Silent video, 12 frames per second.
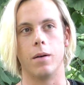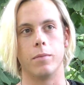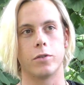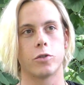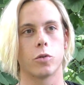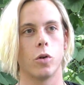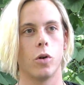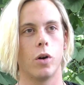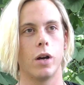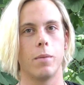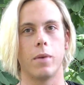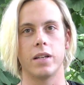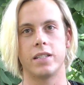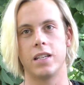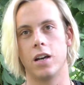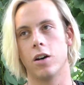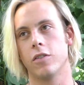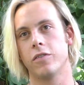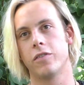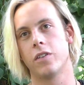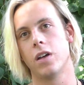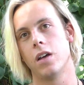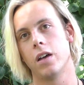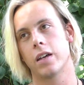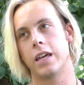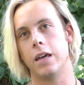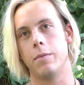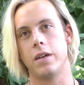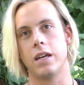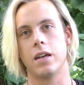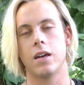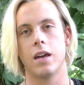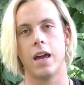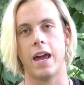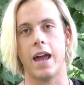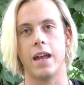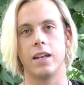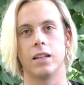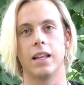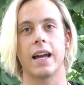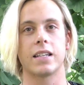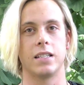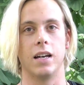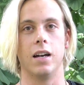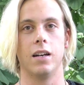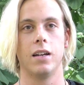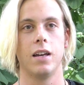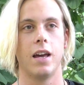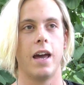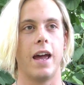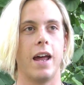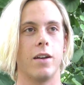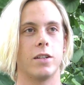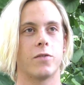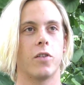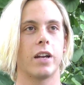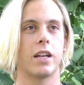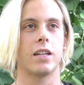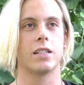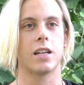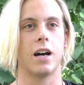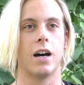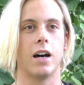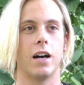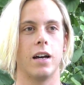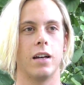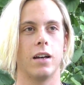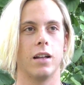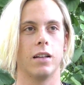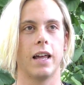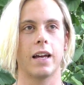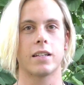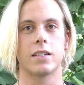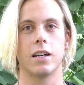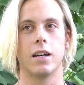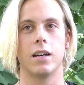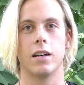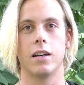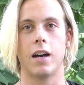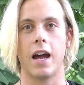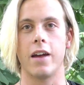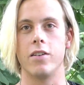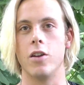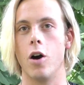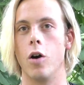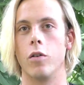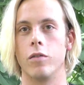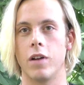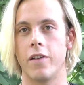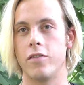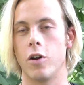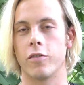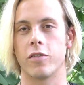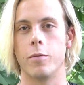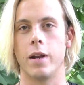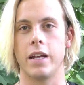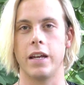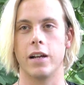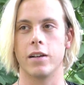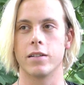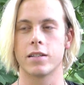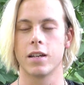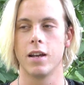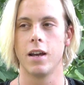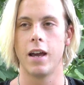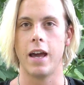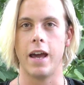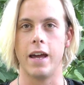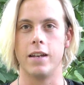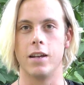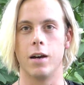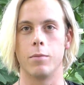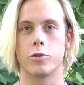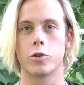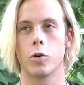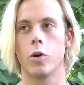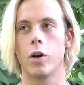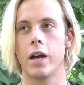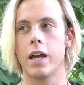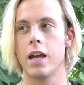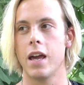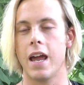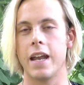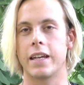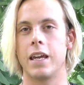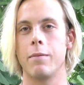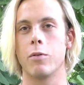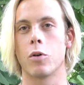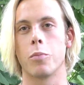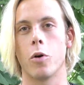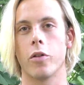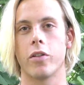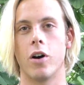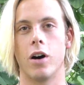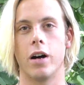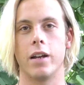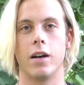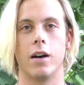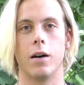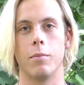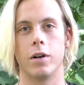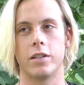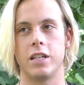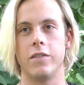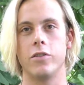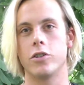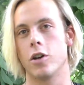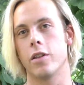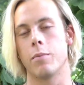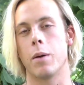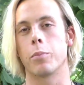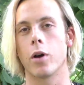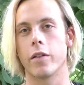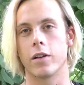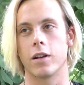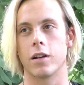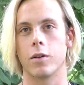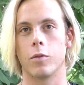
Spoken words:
Troy, myself, Kimmy, and Alexa. And it's funny because Alexa I've known for many years, and Troy and Kimmy were both on a TV show that my brother